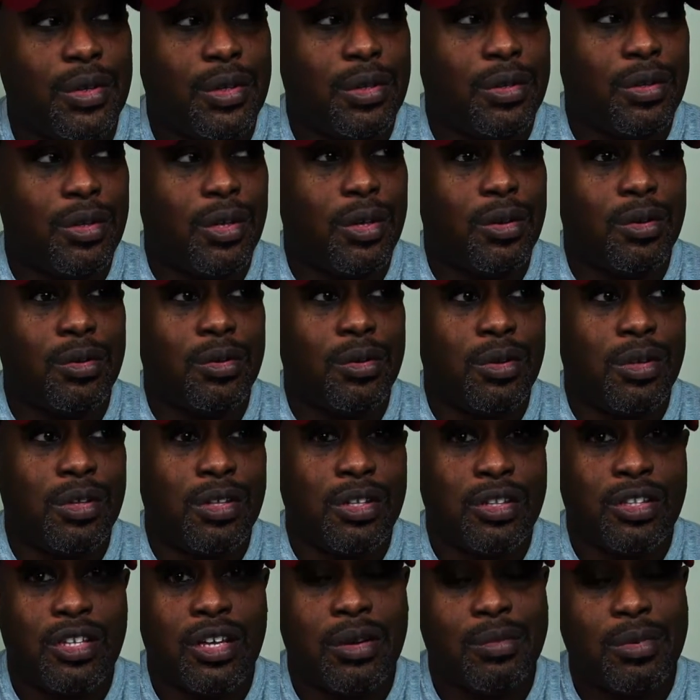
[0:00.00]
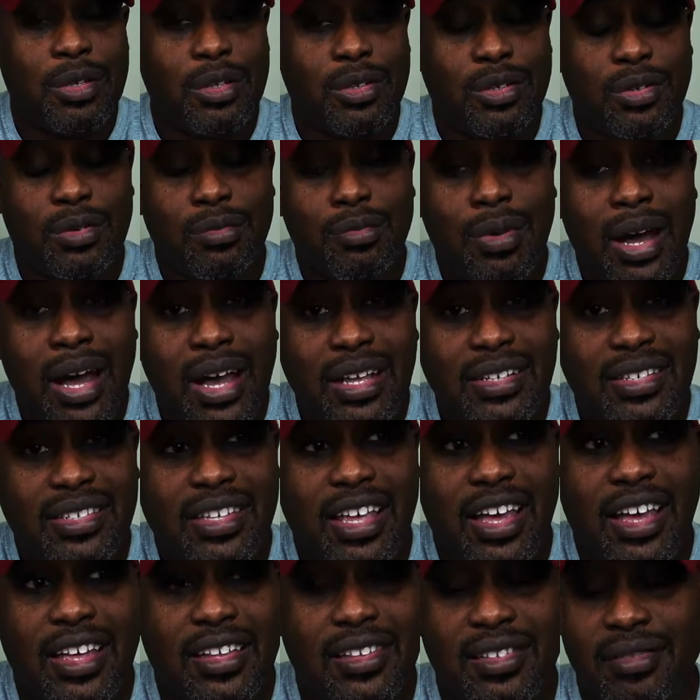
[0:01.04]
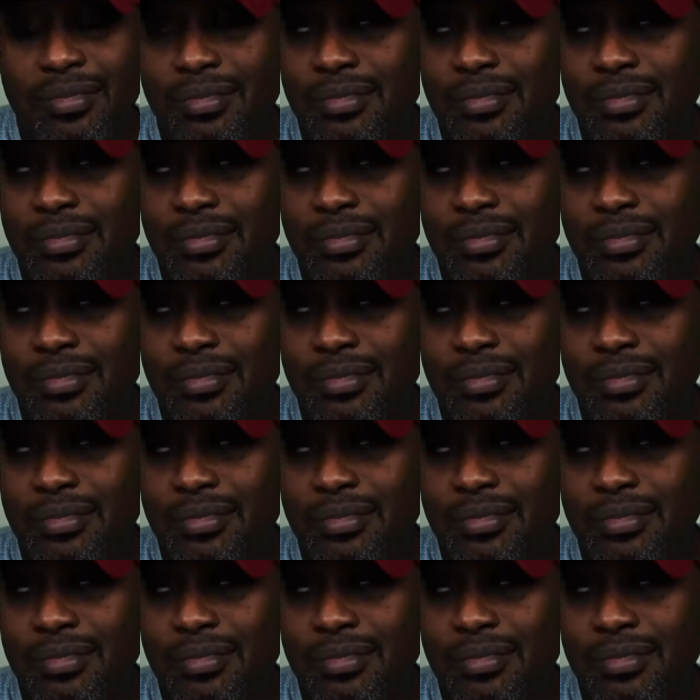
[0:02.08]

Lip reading: W-2 Modstat.